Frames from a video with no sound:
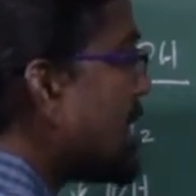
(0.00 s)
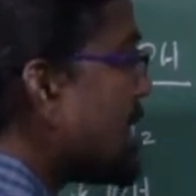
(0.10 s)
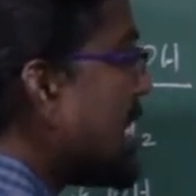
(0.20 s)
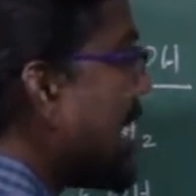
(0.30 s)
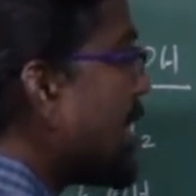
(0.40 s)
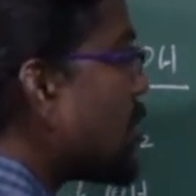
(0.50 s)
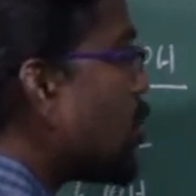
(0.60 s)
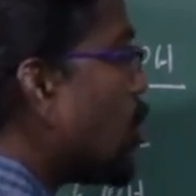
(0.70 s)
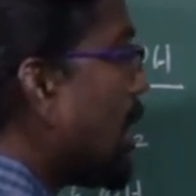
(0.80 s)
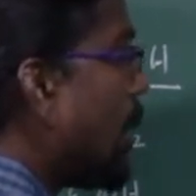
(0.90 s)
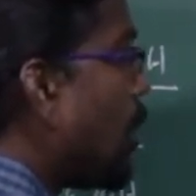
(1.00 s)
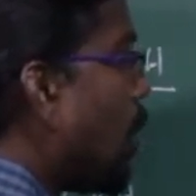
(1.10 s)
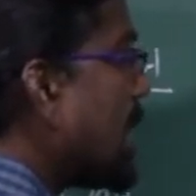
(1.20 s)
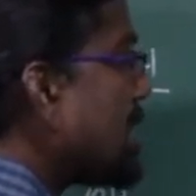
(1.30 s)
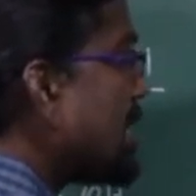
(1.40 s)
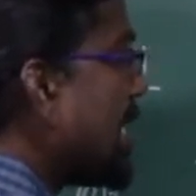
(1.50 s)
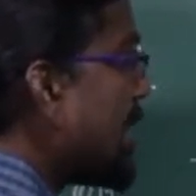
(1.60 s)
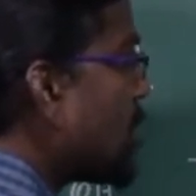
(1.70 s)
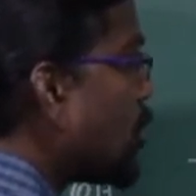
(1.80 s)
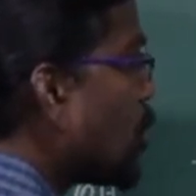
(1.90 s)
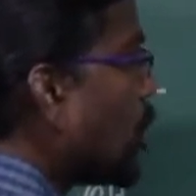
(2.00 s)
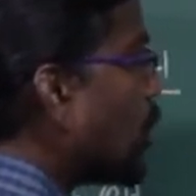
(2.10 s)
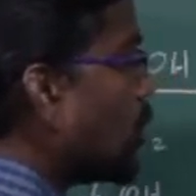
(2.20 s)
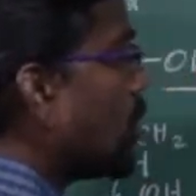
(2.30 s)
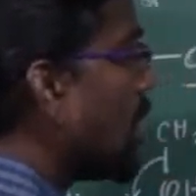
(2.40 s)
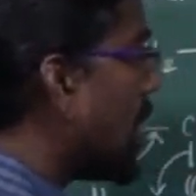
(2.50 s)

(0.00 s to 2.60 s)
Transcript: CH2 double bond CH2.